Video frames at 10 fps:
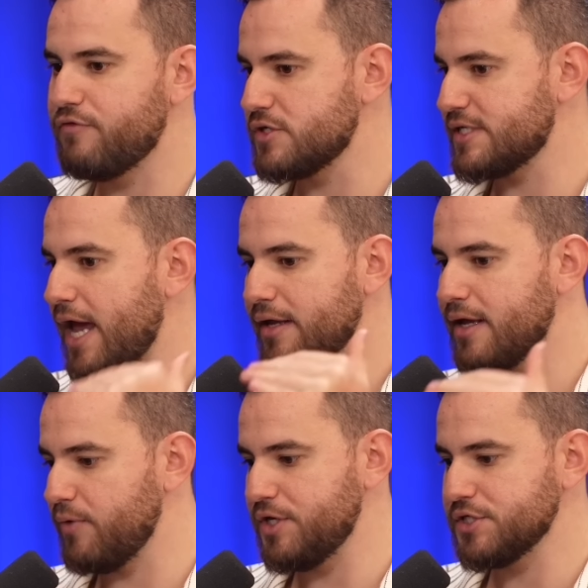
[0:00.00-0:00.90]
if you're
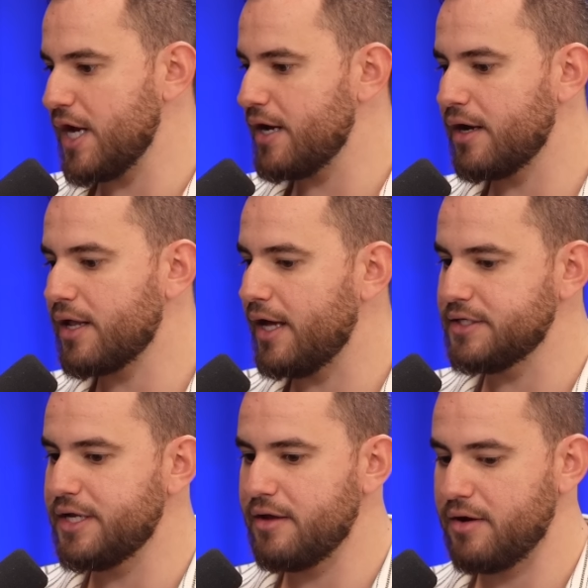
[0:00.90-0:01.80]
scaling it, we just got a
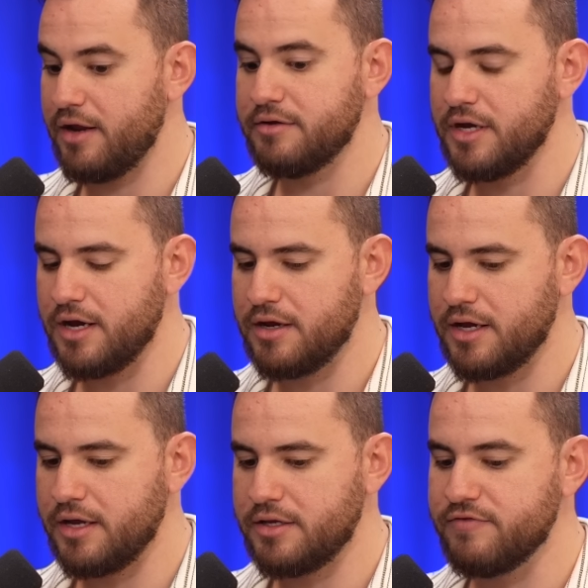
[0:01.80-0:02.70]
client today,
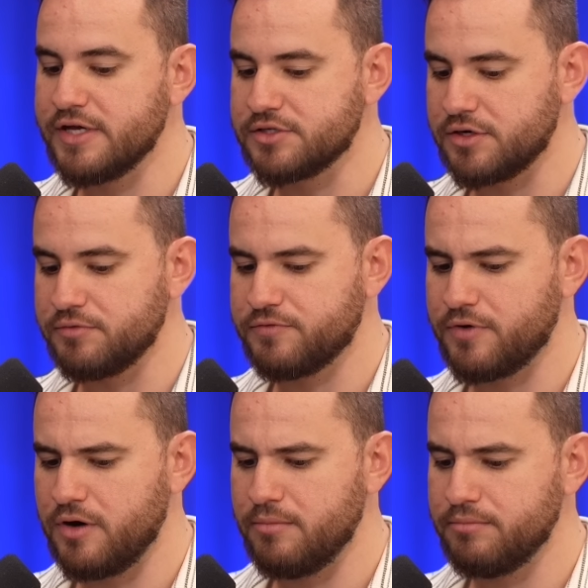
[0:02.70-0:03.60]
investor
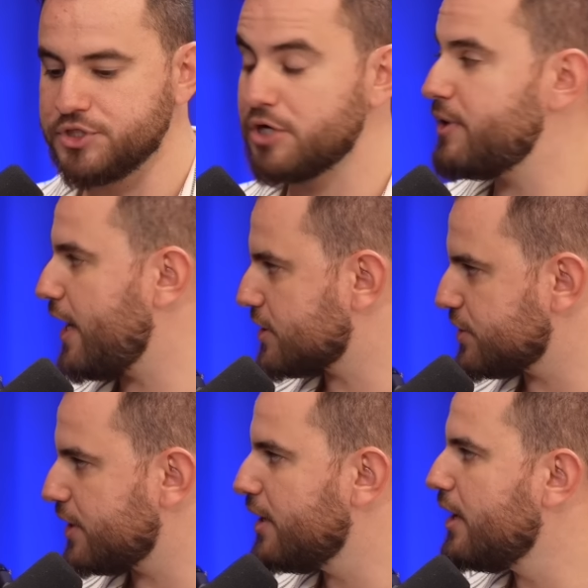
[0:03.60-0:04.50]
from Germany
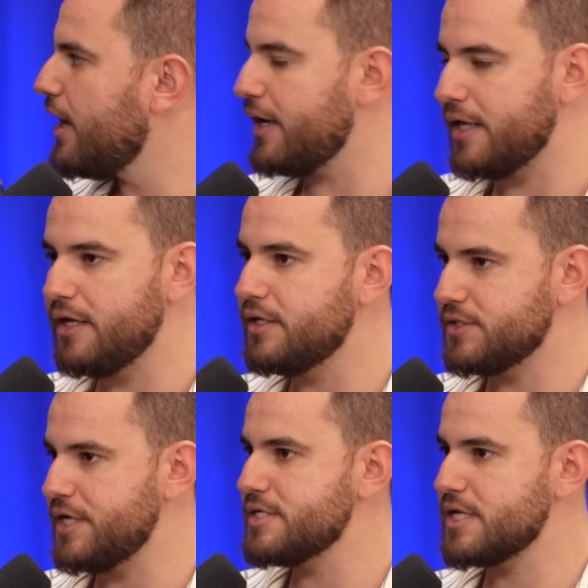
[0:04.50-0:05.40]
actually, and
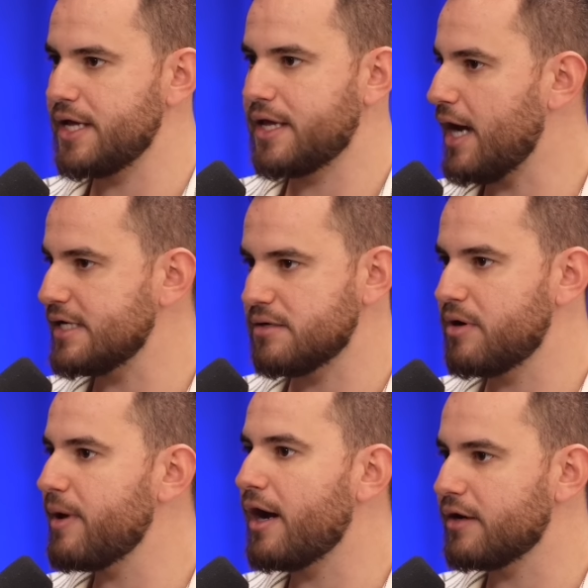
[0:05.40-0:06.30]
he's like, guys, I'm
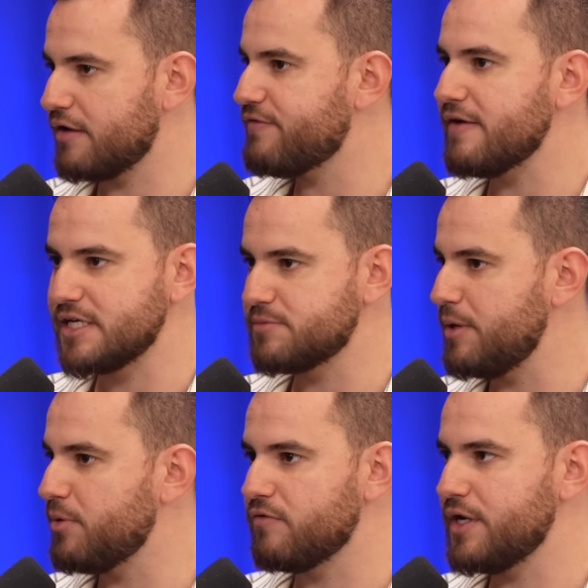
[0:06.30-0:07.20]
going to be hiring like 5-6
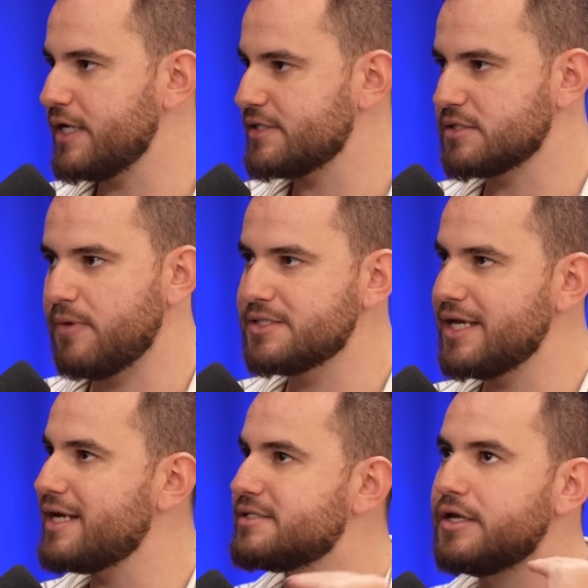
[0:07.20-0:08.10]
people over the next 6
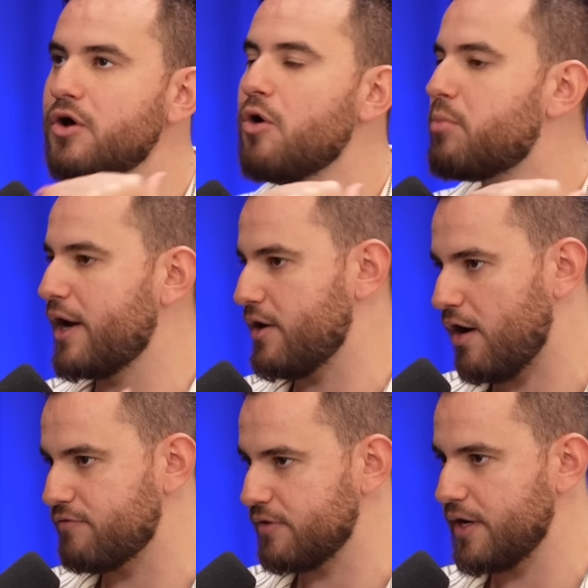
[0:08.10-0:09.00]
months. It is a
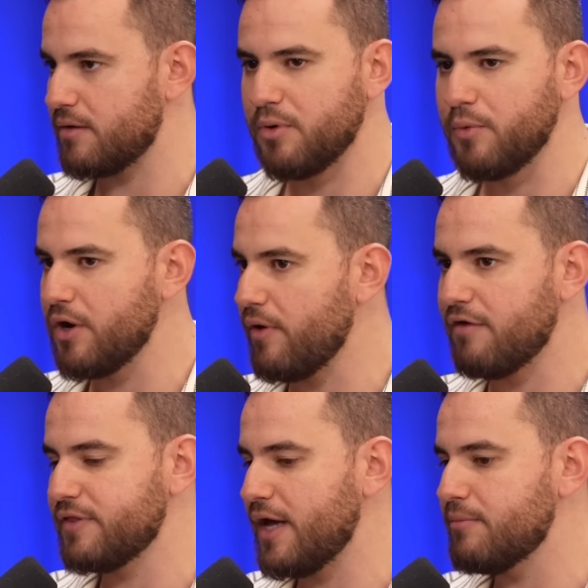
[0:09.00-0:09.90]
no-brainer offer there, but we don't
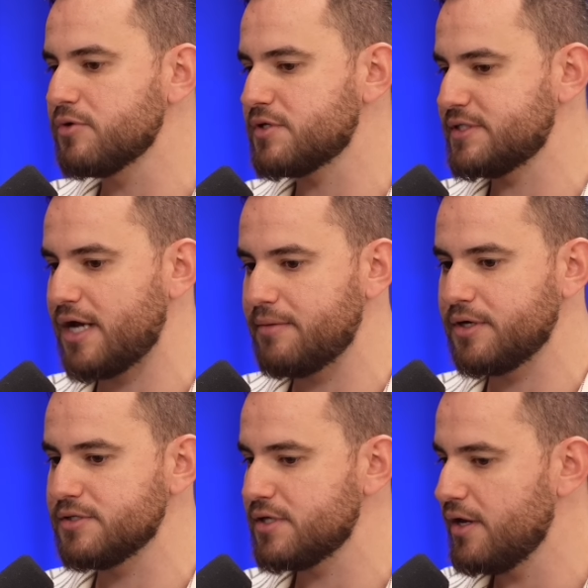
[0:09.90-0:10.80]
offer that most of the time
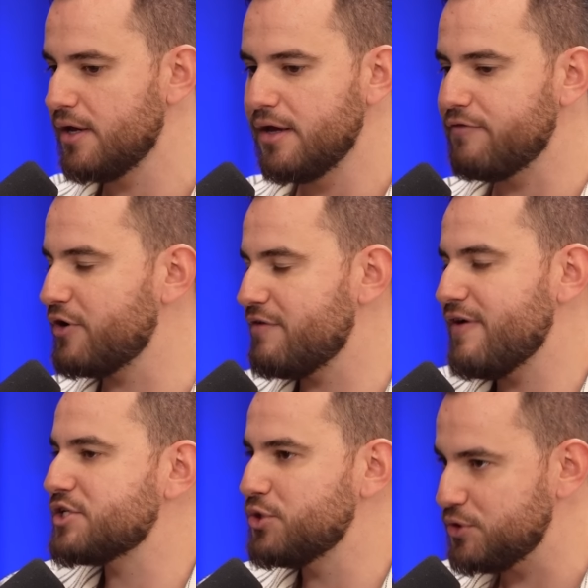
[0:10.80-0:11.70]
because if you're an
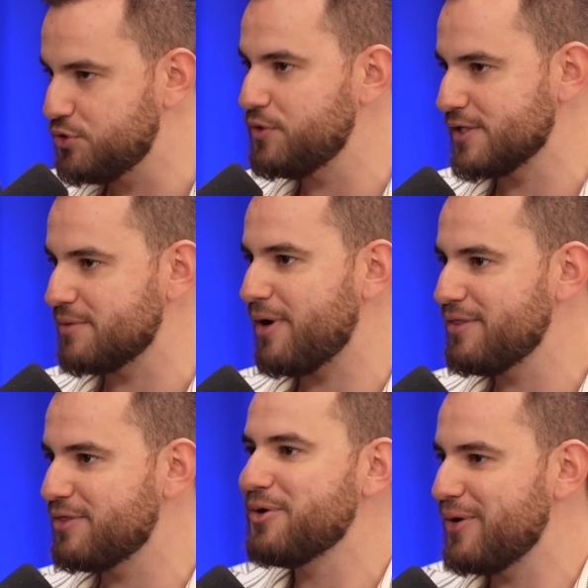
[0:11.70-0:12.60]
investor doing 2 deals a
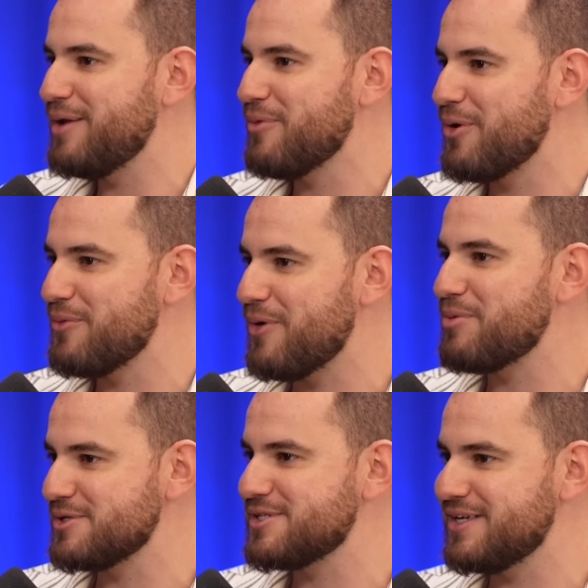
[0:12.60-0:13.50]
month, you don't need more than
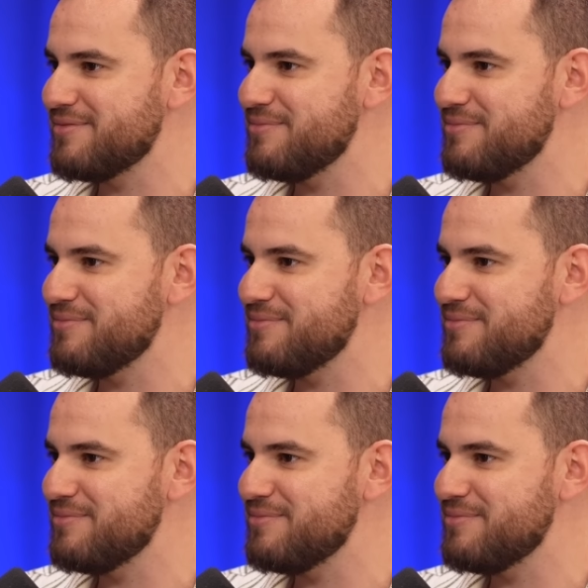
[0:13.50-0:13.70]
1 person.